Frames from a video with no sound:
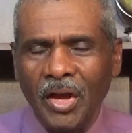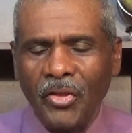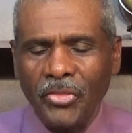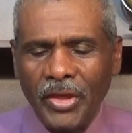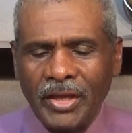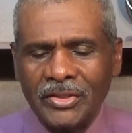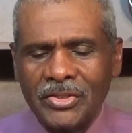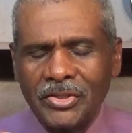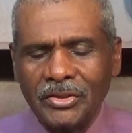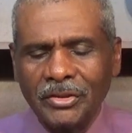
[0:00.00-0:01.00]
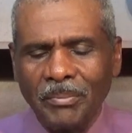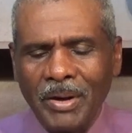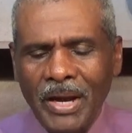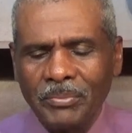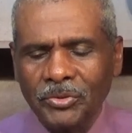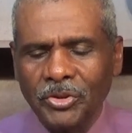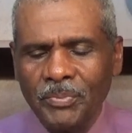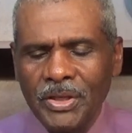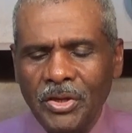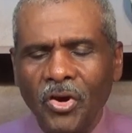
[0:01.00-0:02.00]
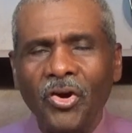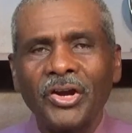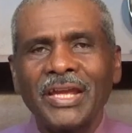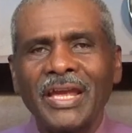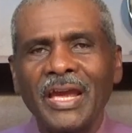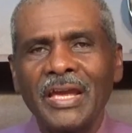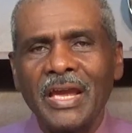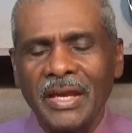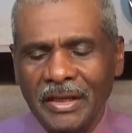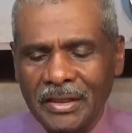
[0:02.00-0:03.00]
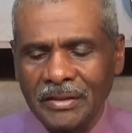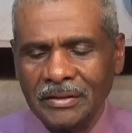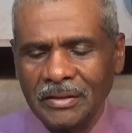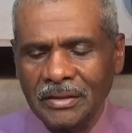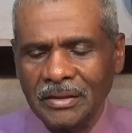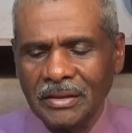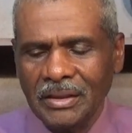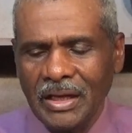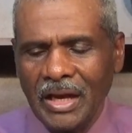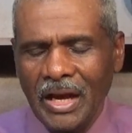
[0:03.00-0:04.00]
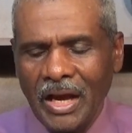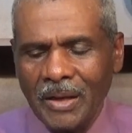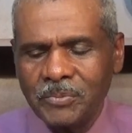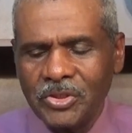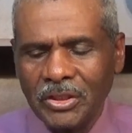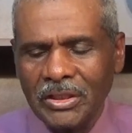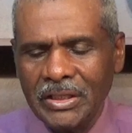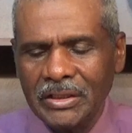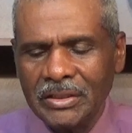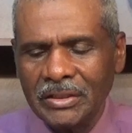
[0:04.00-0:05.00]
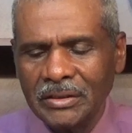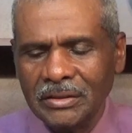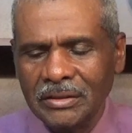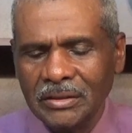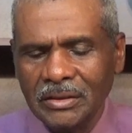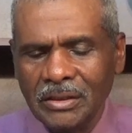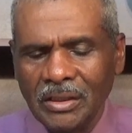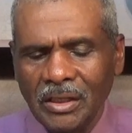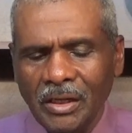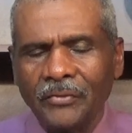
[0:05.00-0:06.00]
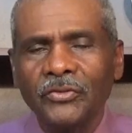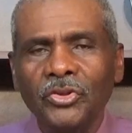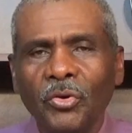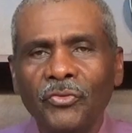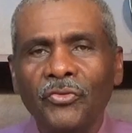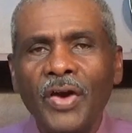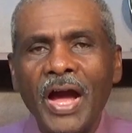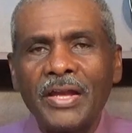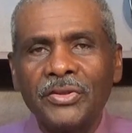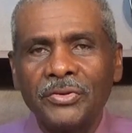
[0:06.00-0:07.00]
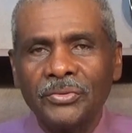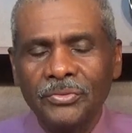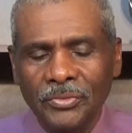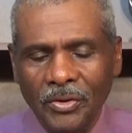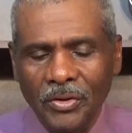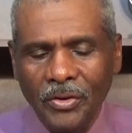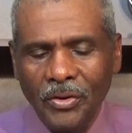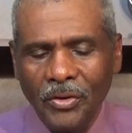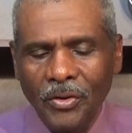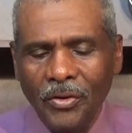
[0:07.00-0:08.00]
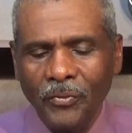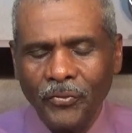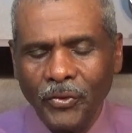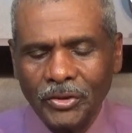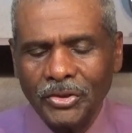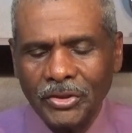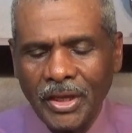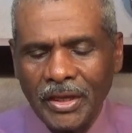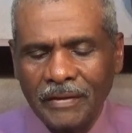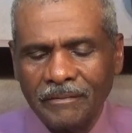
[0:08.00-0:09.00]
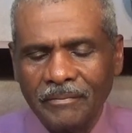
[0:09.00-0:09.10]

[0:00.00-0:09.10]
They consider the Bible to be archaic, obsolete, of no value for today.